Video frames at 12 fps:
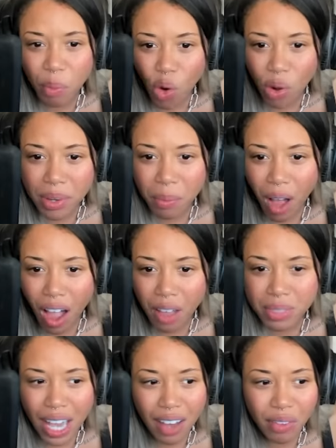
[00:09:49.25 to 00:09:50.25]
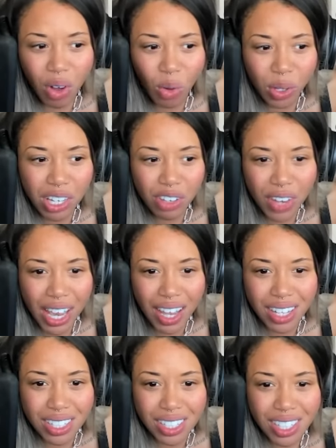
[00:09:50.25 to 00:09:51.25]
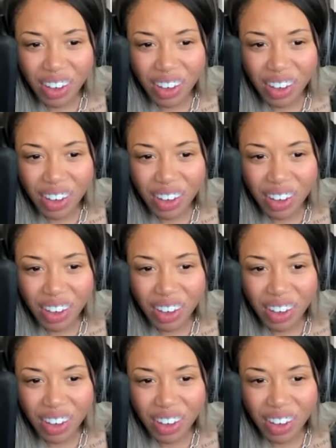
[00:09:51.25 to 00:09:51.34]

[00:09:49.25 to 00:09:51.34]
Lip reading: Mormon moms have OnlyFans?